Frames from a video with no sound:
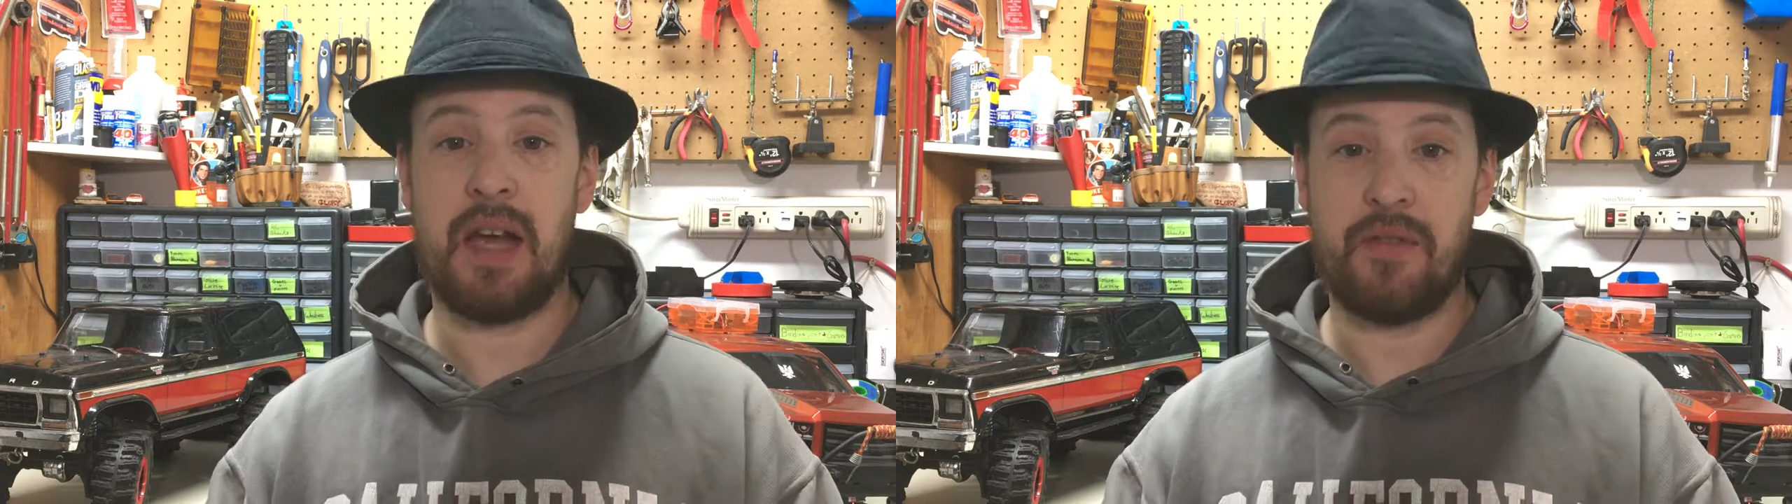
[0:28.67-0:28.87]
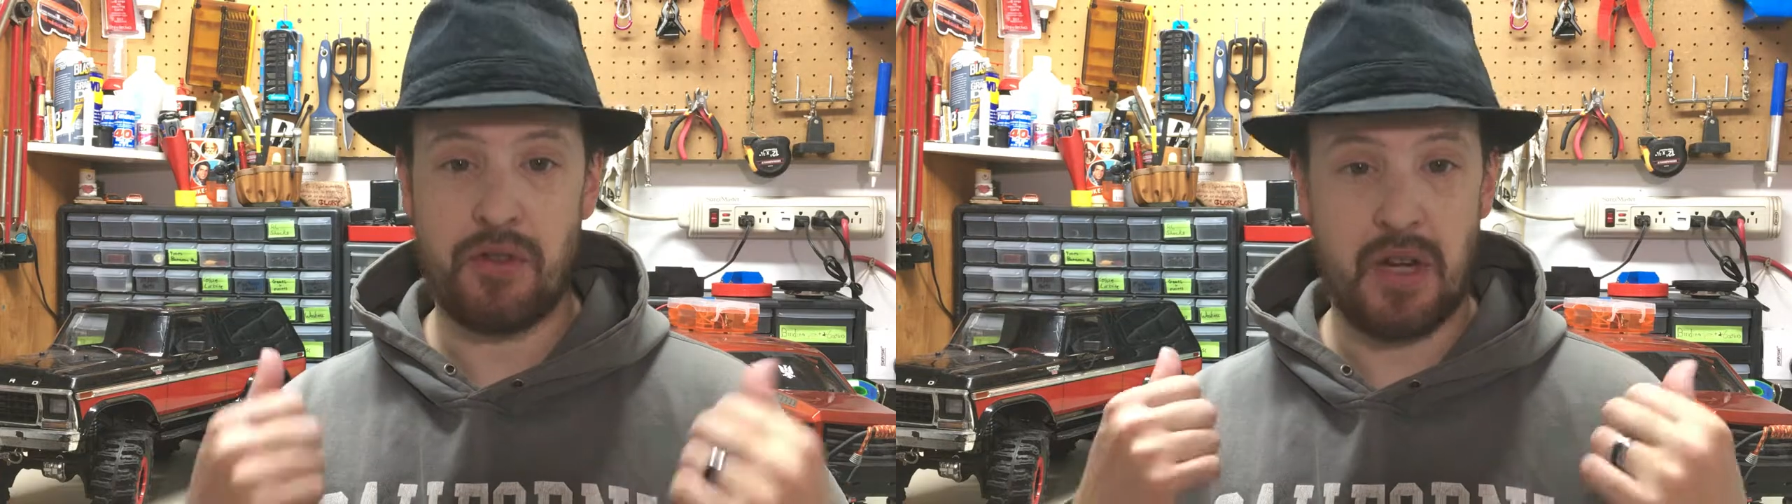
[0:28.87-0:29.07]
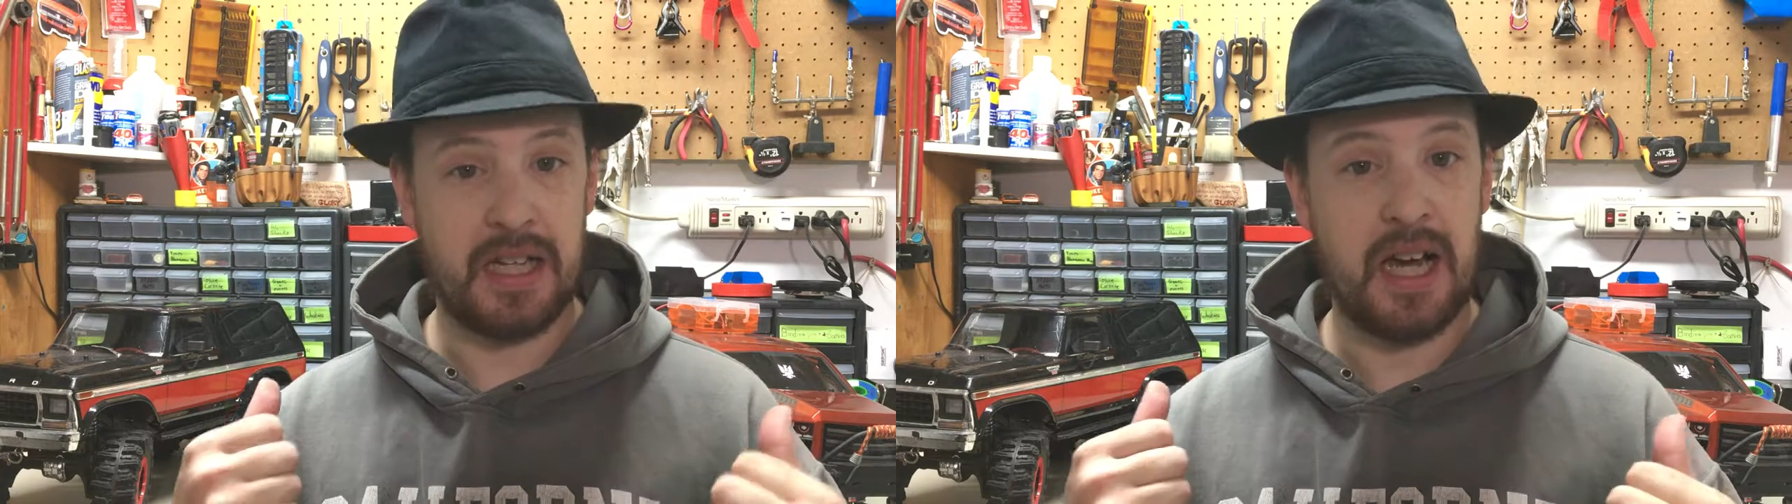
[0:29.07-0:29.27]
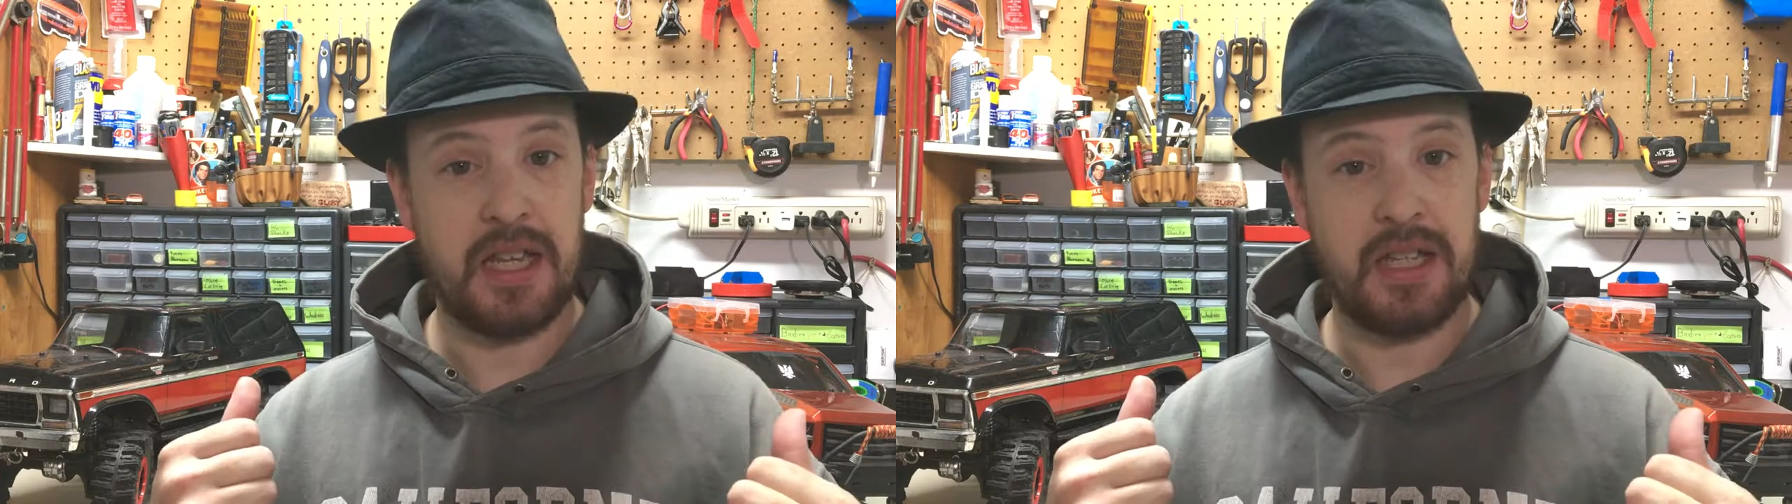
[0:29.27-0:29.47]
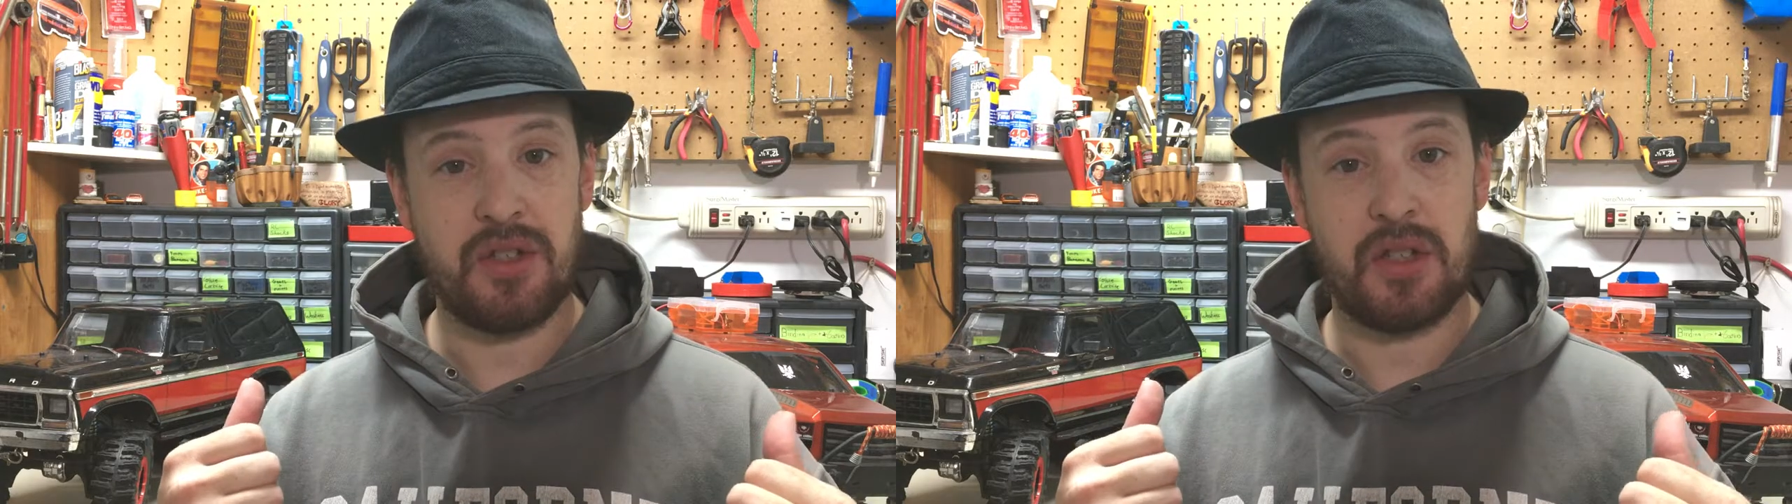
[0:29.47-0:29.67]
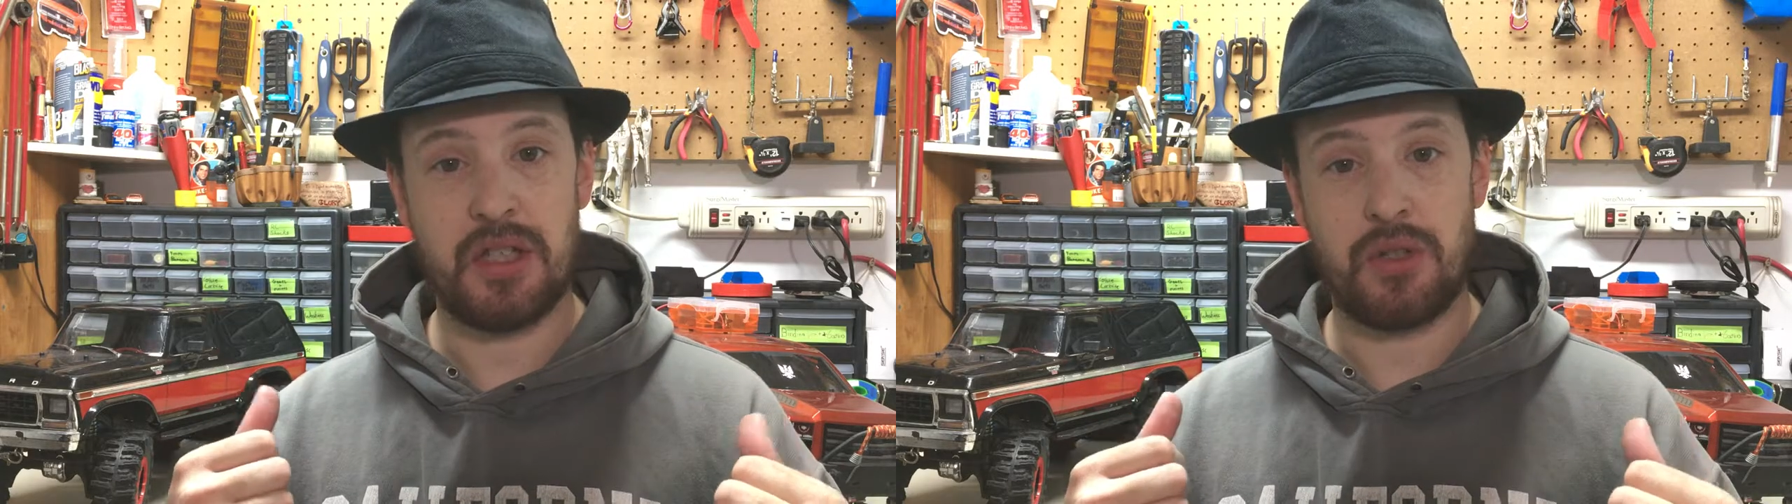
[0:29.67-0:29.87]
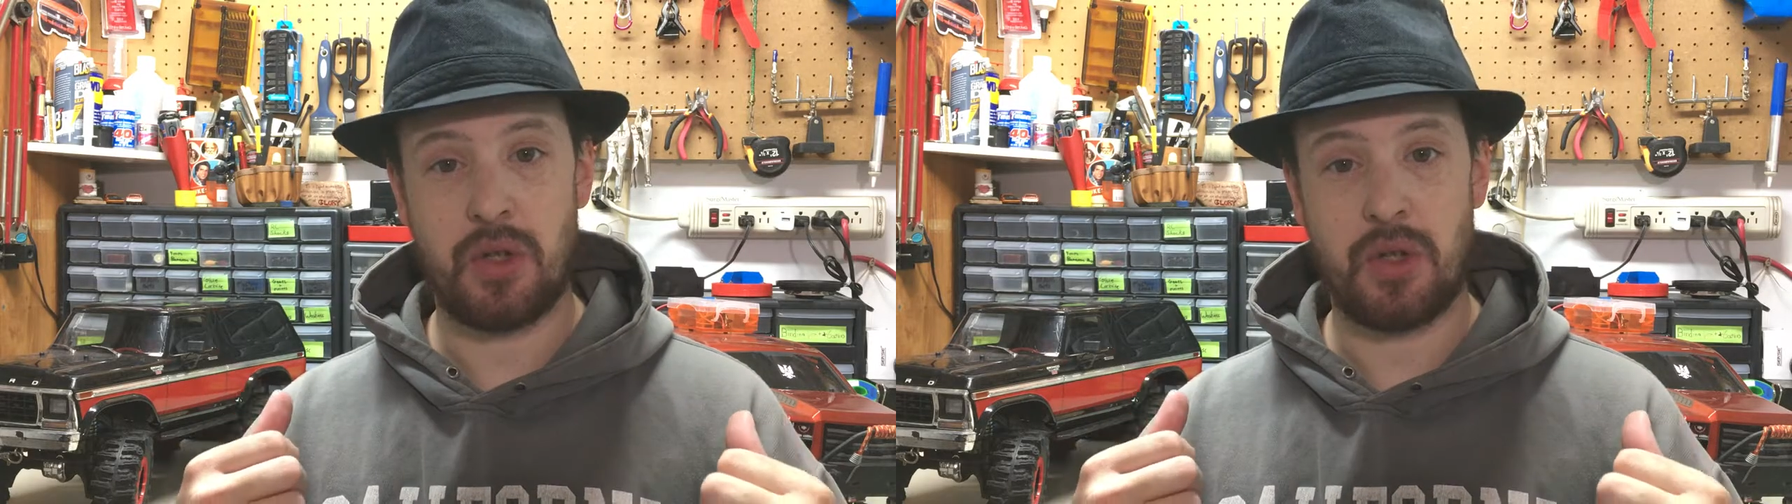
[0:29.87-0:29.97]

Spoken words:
after I got each of these